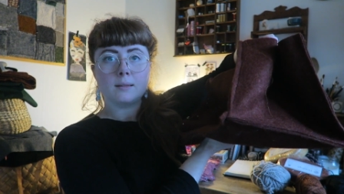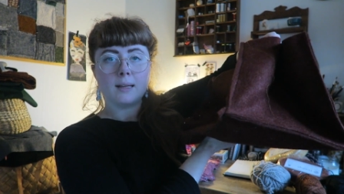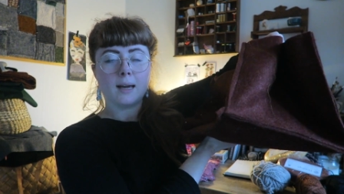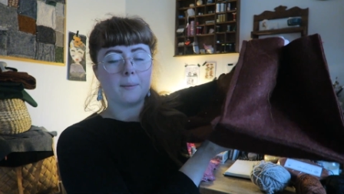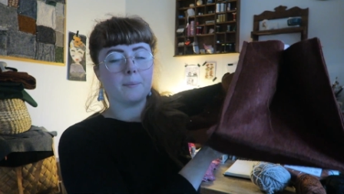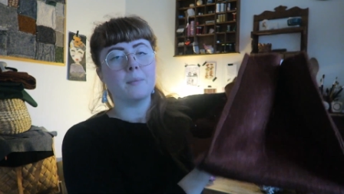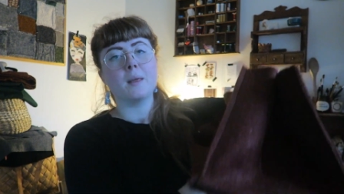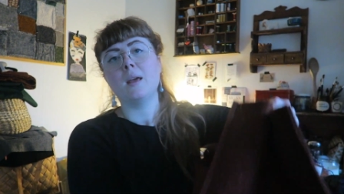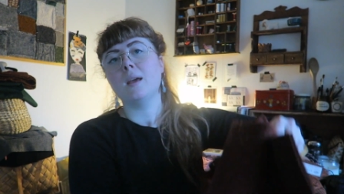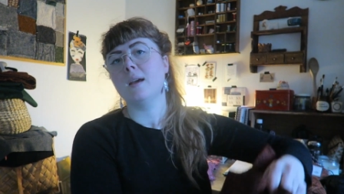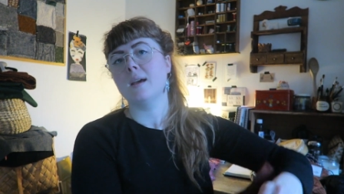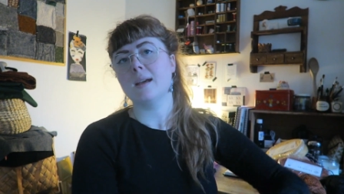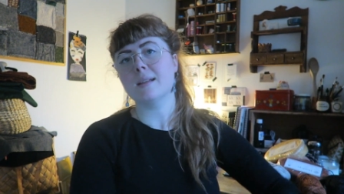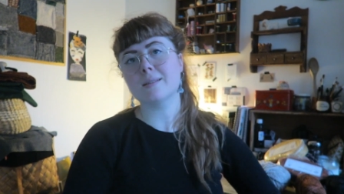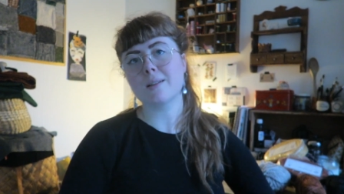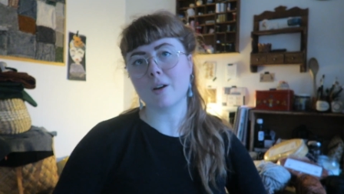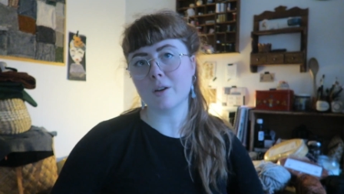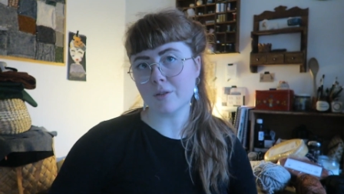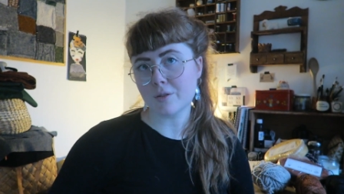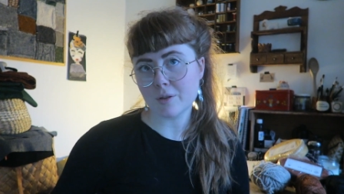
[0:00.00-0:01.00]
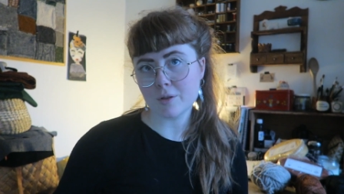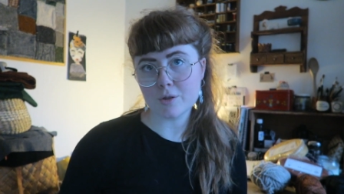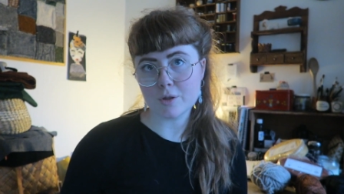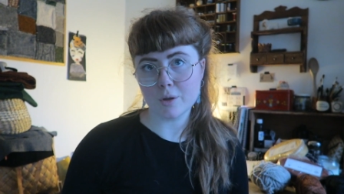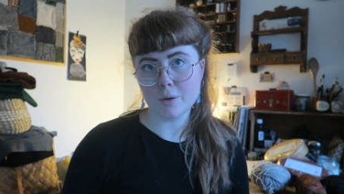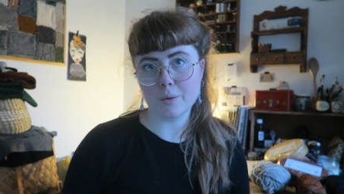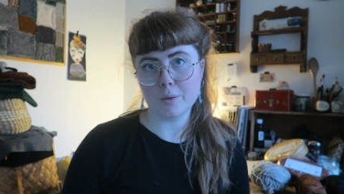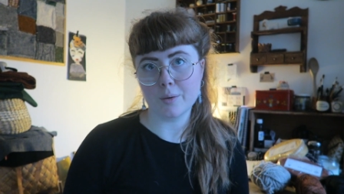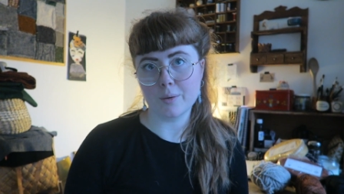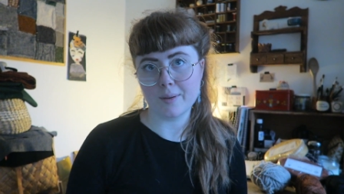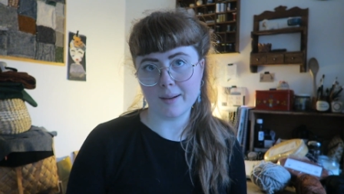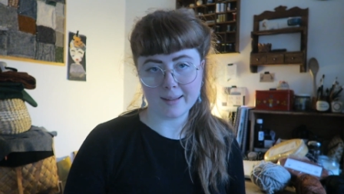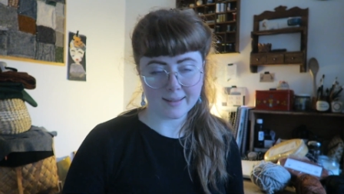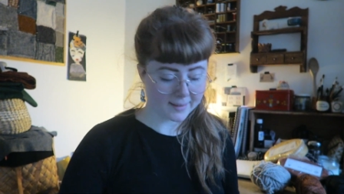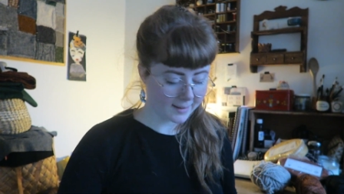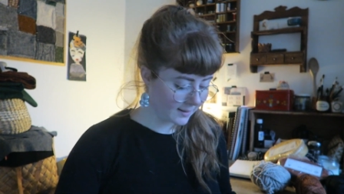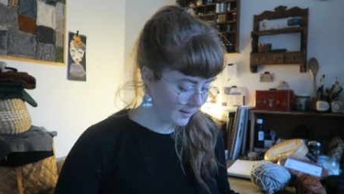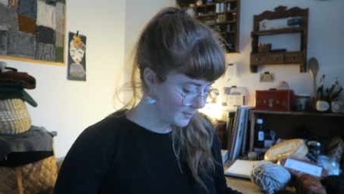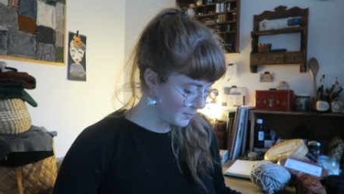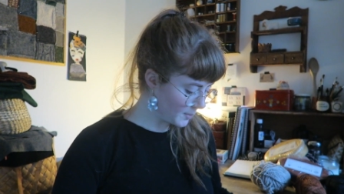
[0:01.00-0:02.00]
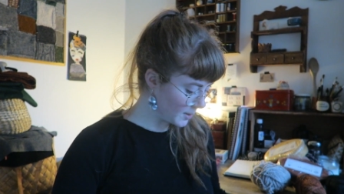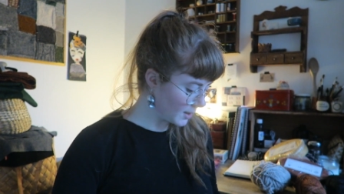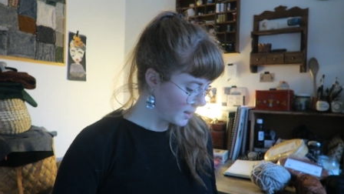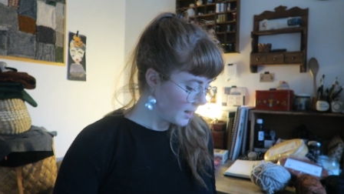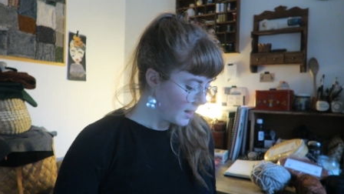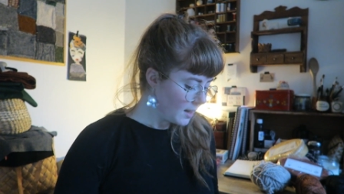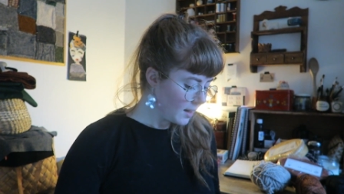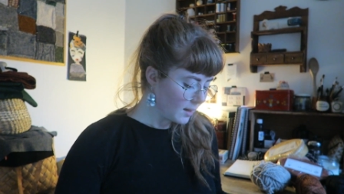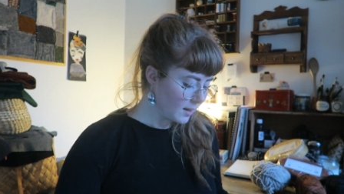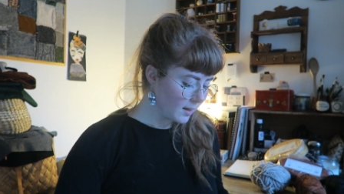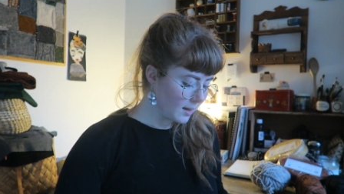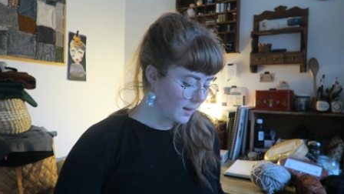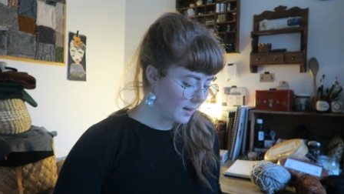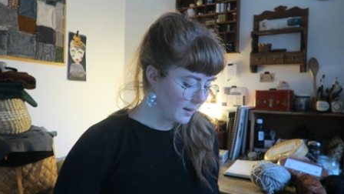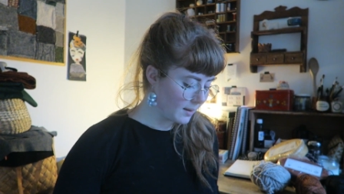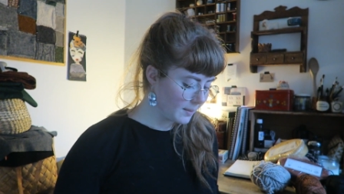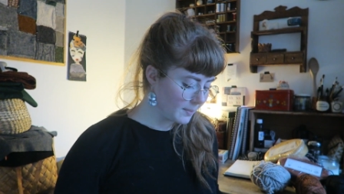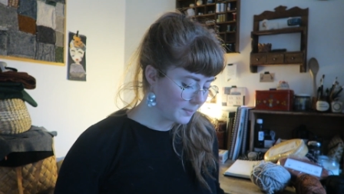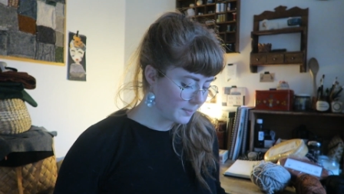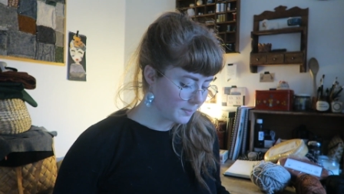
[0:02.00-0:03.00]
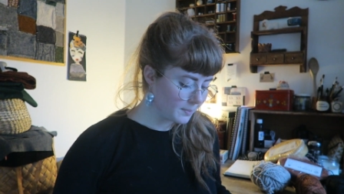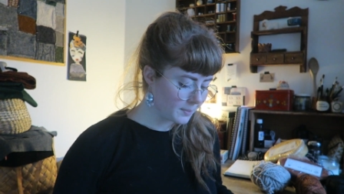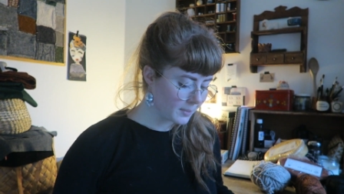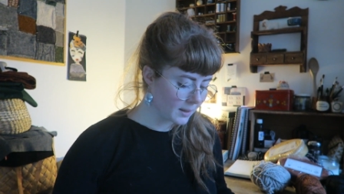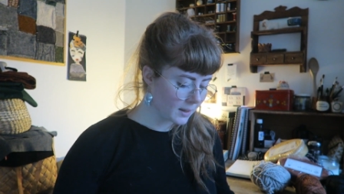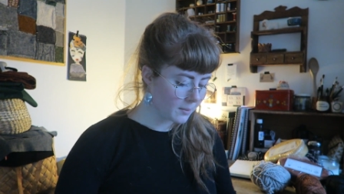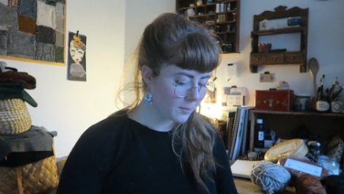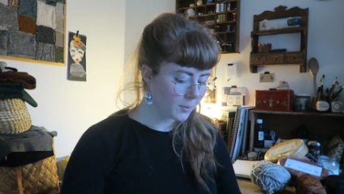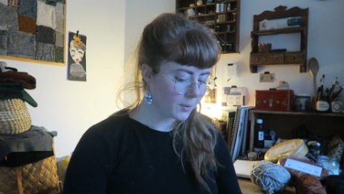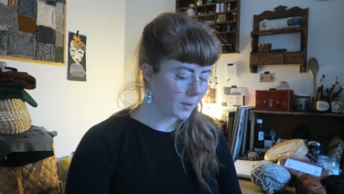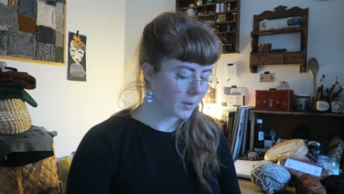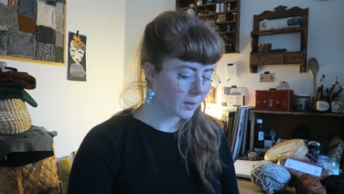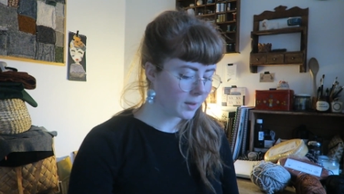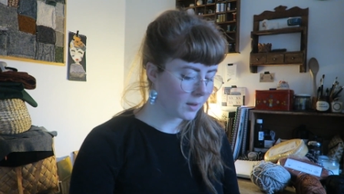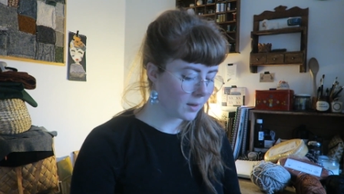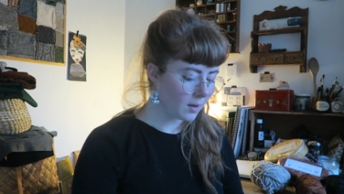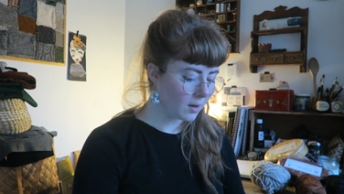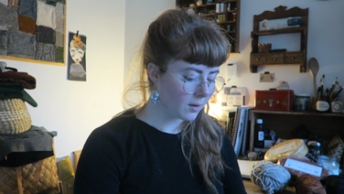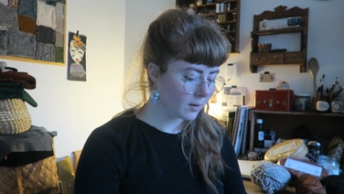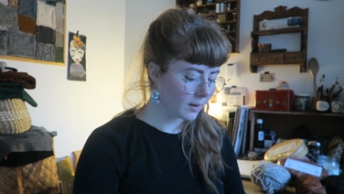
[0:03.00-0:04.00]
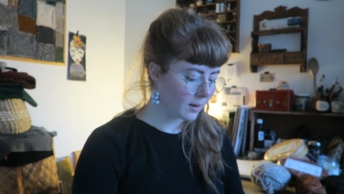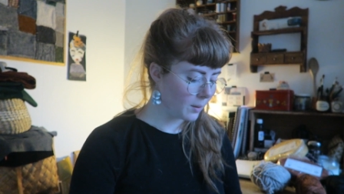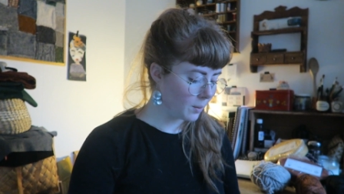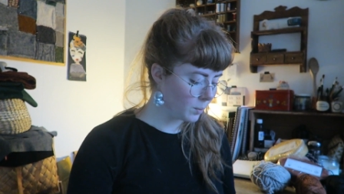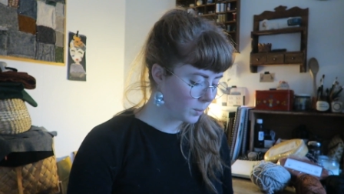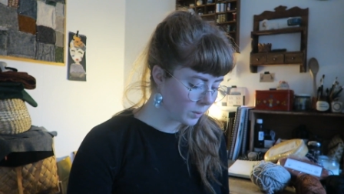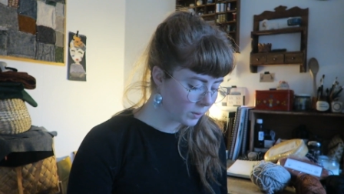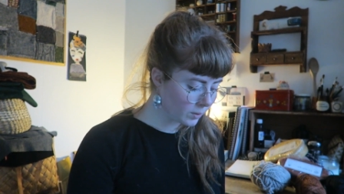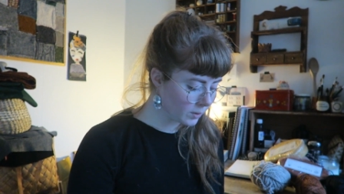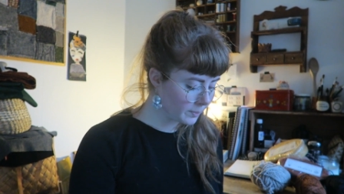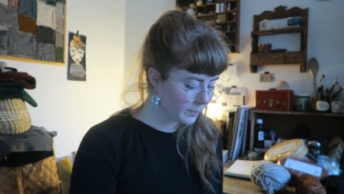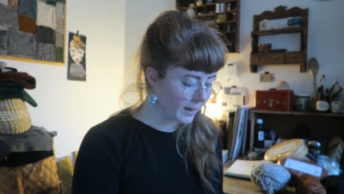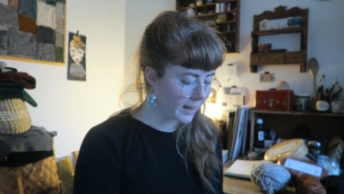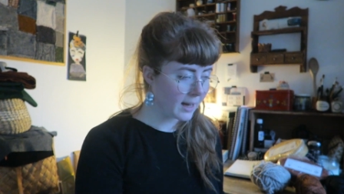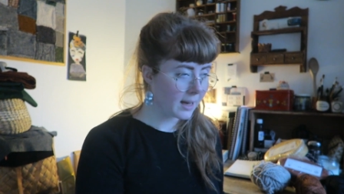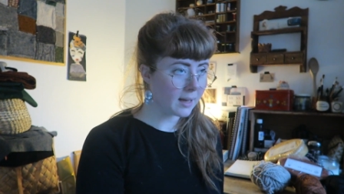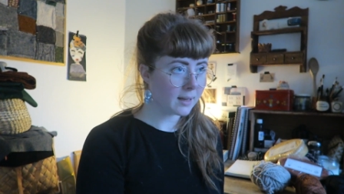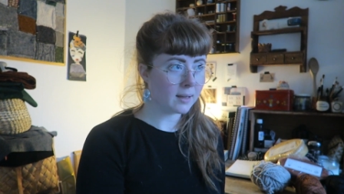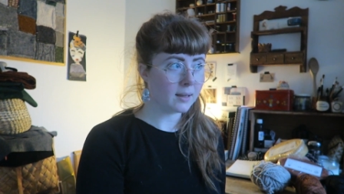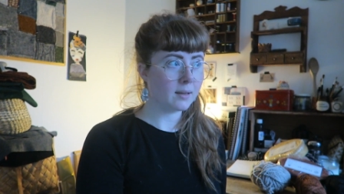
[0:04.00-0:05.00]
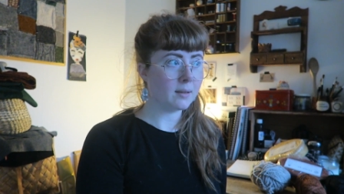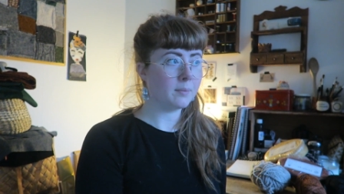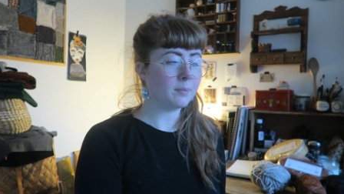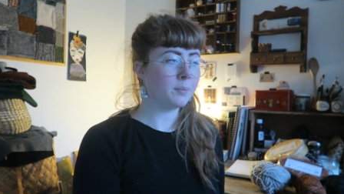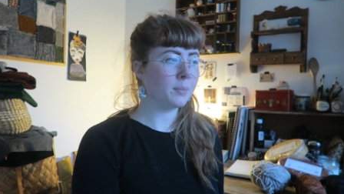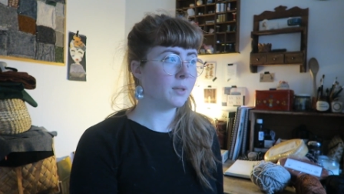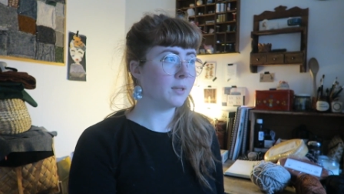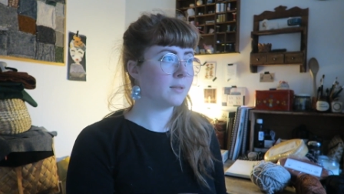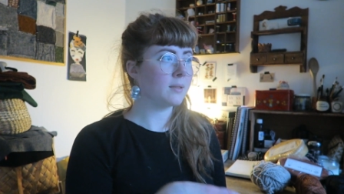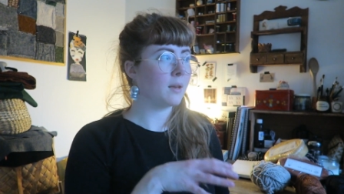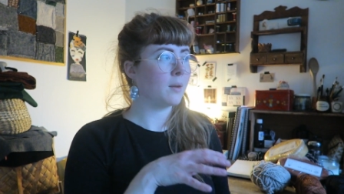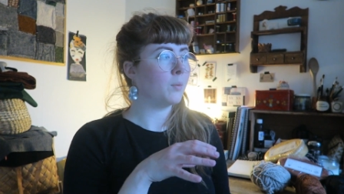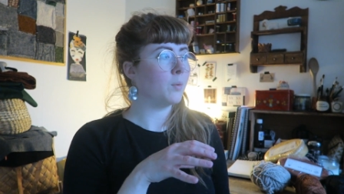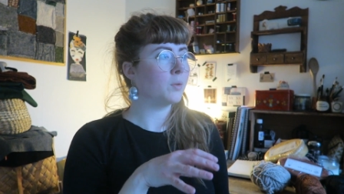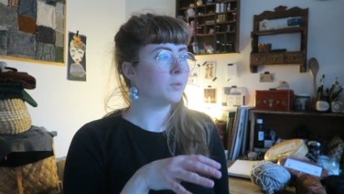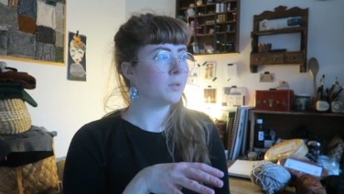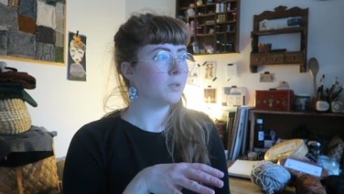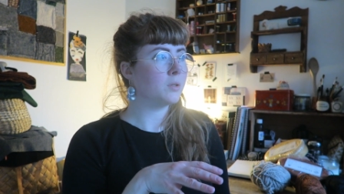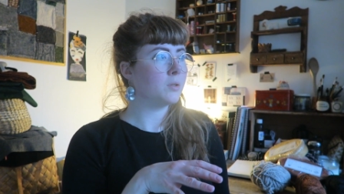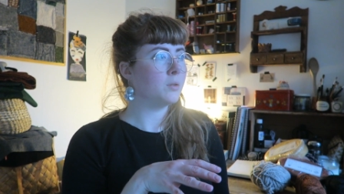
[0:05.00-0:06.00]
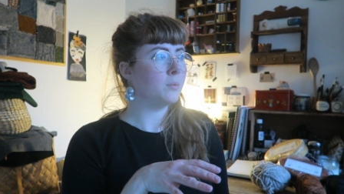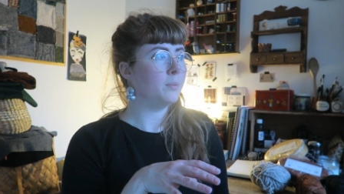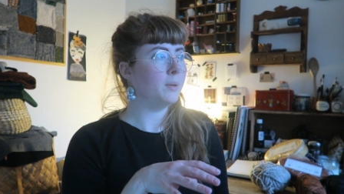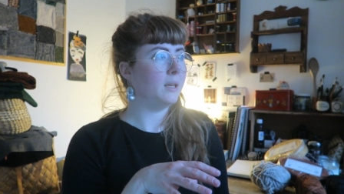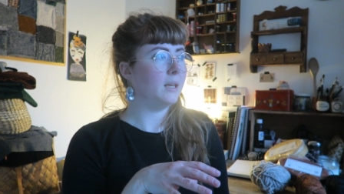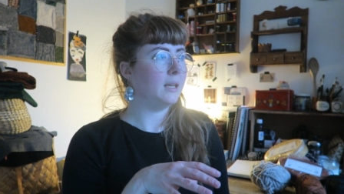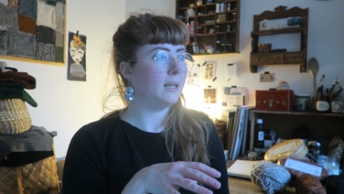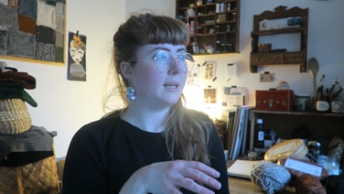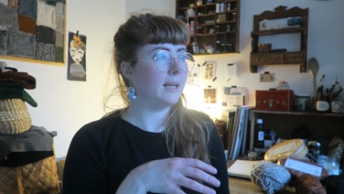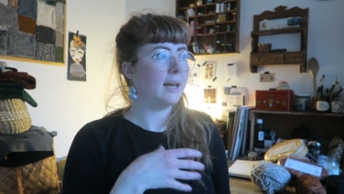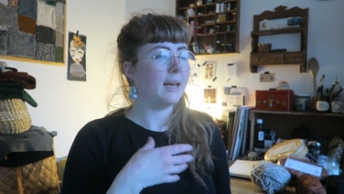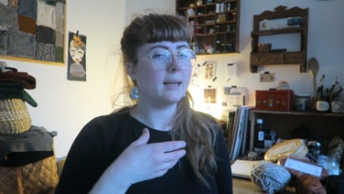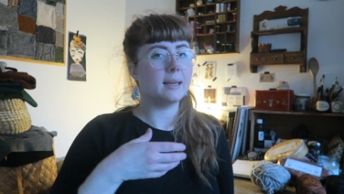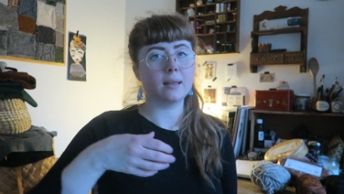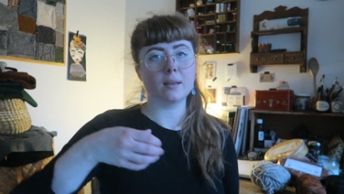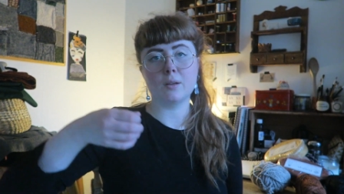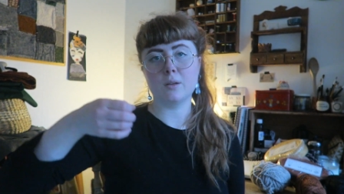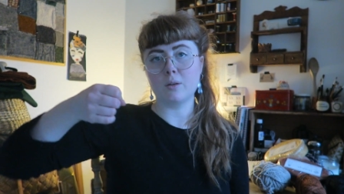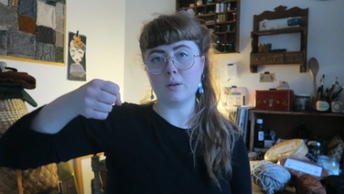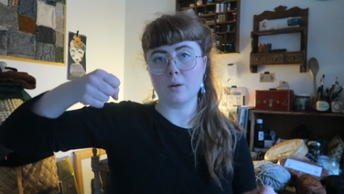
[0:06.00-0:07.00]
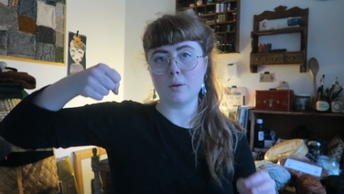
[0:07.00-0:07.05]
yeah, it's hard to show you, I think, but I'm working on a wool bag because I want it to be like,